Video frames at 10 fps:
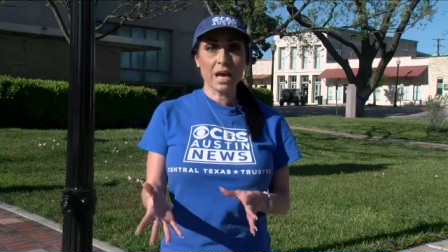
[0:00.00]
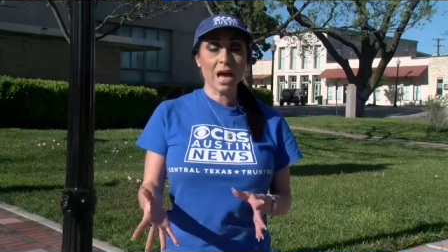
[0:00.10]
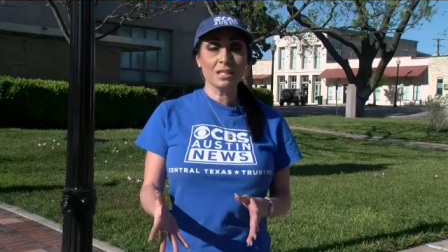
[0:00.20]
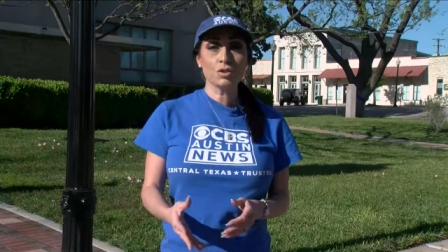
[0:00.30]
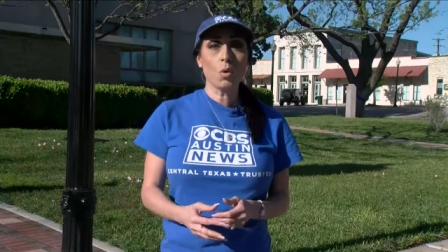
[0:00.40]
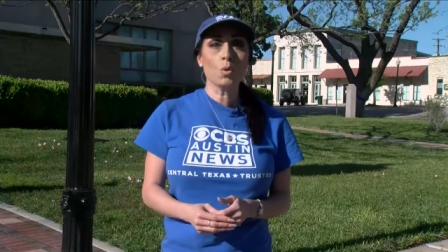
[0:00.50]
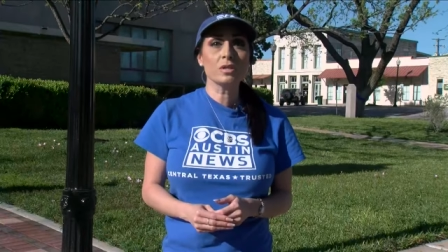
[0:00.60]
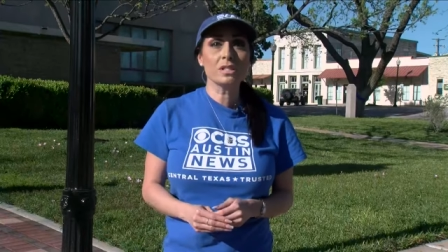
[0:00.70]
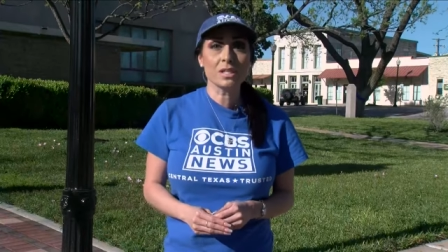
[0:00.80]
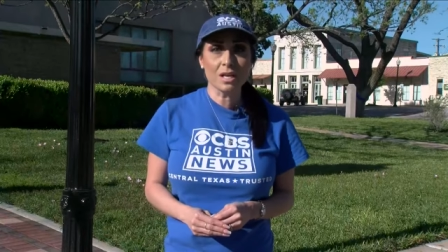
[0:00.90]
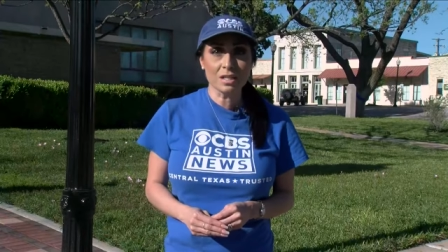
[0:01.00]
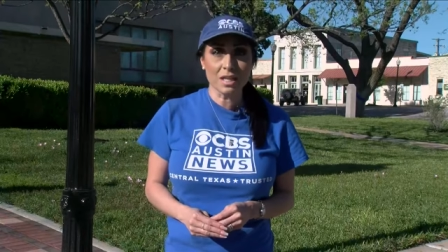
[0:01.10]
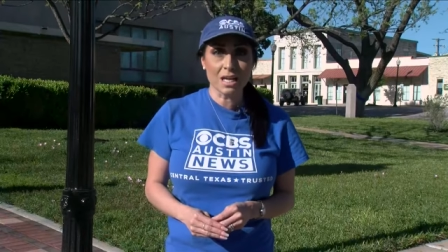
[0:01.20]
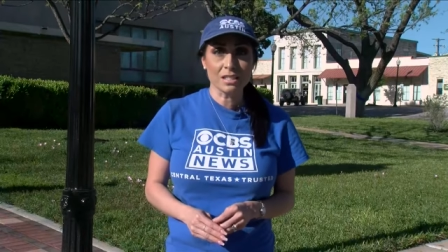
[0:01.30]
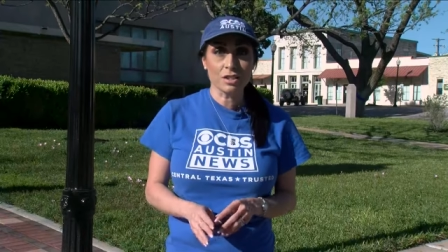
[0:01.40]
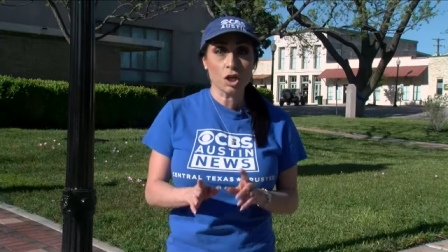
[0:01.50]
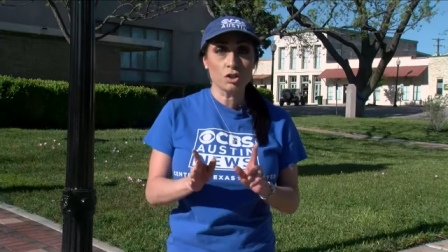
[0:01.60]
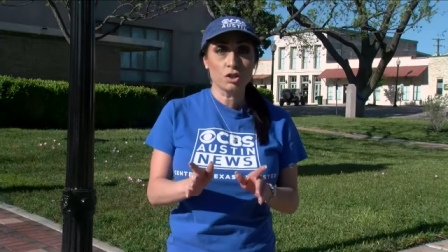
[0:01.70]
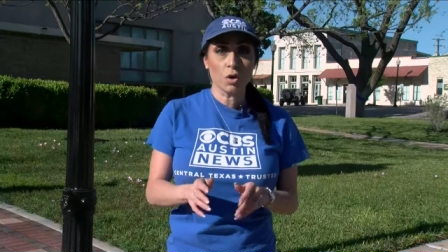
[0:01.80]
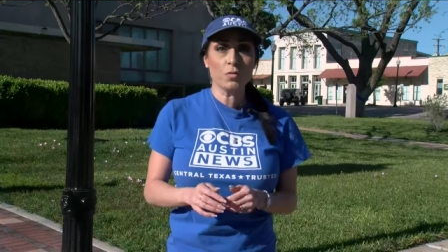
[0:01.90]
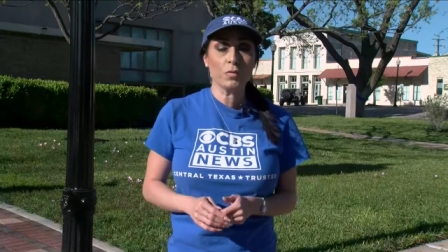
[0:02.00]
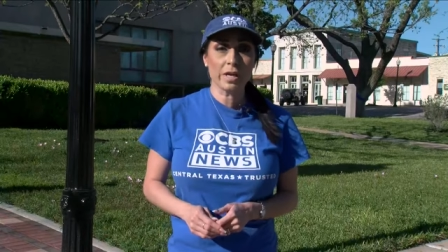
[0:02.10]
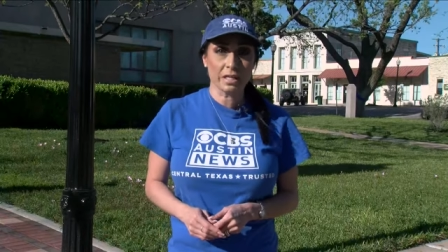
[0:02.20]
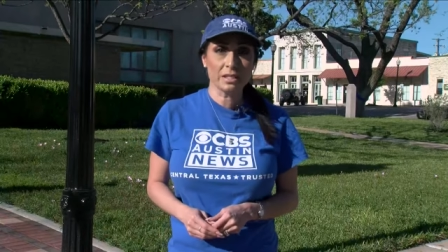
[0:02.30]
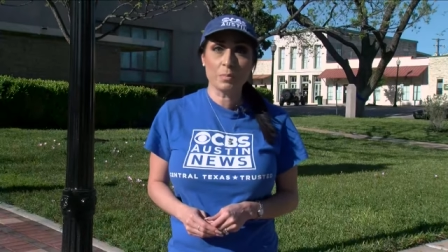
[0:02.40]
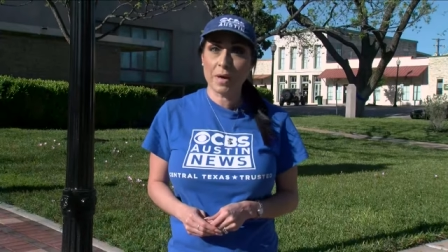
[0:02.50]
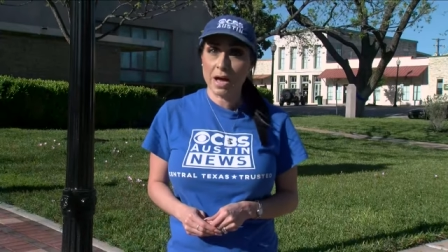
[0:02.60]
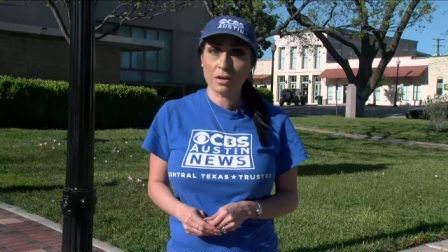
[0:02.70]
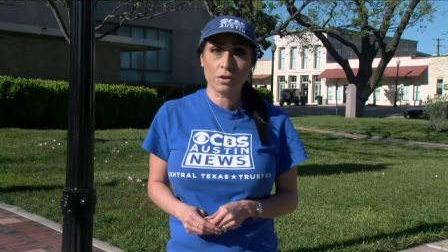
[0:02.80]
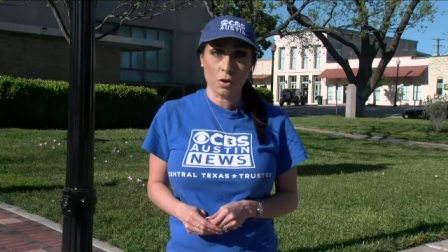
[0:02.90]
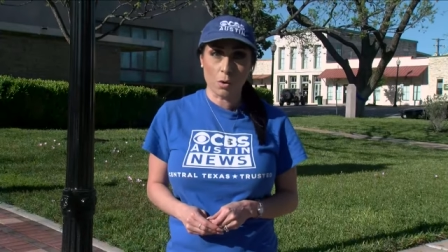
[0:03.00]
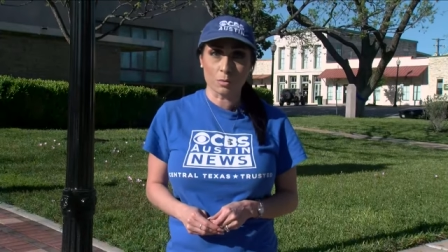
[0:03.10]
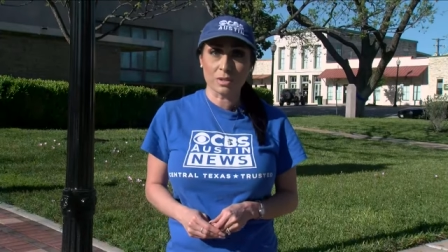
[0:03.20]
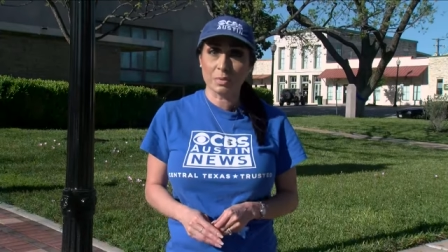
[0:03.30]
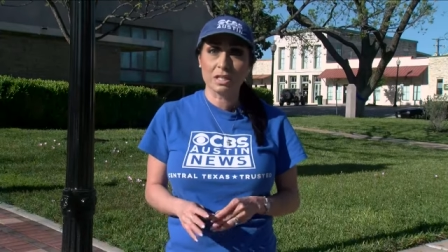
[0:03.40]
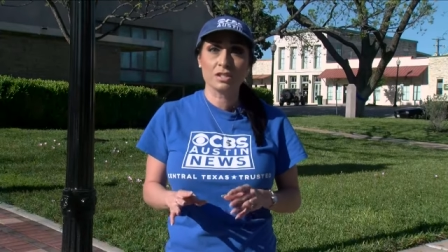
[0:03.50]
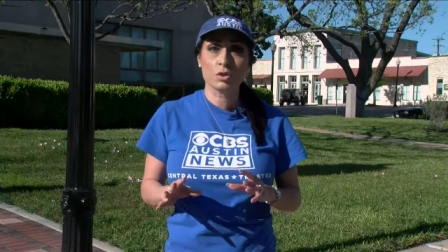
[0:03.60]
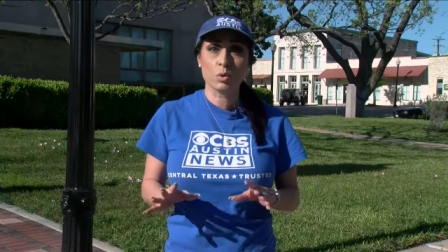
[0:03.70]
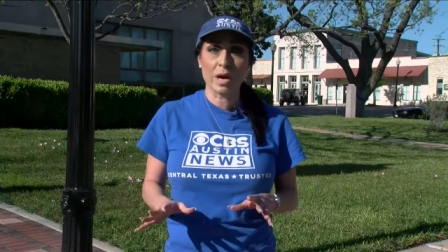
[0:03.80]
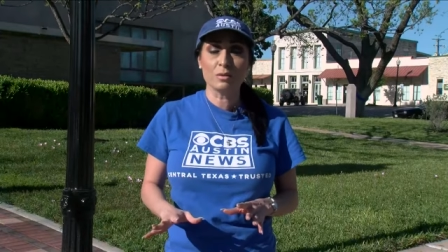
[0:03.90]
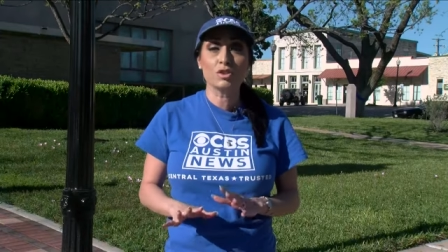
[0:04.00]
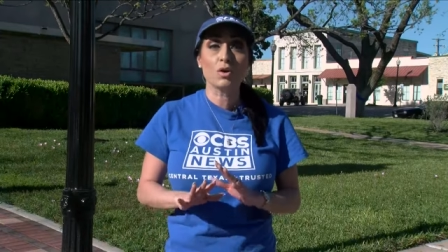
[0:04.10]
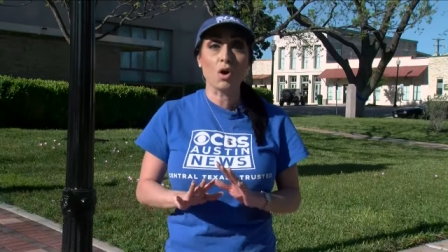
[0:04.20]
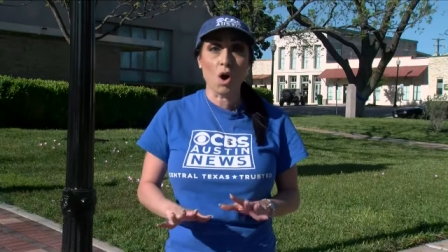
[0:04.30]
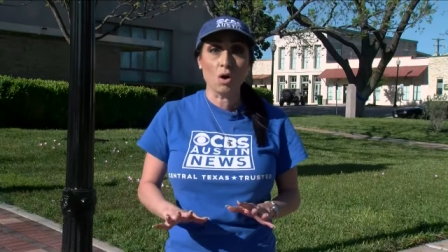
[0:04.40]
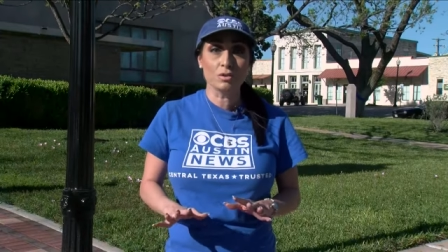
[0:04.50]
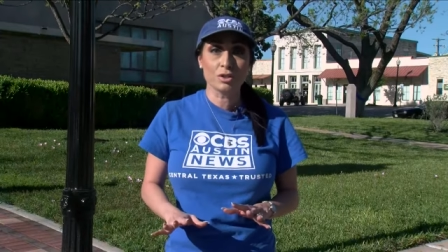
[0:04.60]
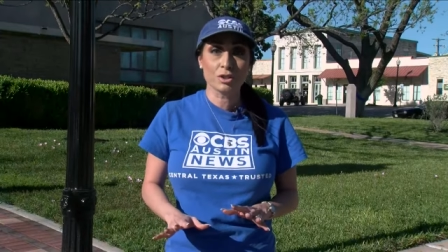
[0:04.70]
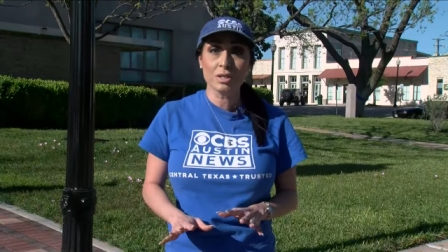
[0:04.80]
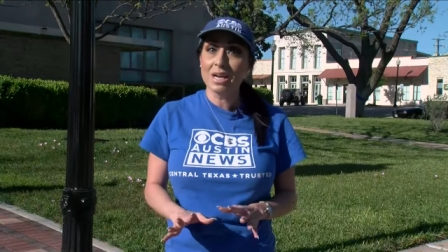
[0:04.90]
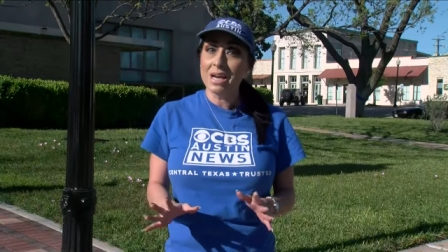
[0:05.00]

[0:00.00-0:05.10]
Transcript: hats, or sunglasses, don't forget to pack those because the grounds are all dirt.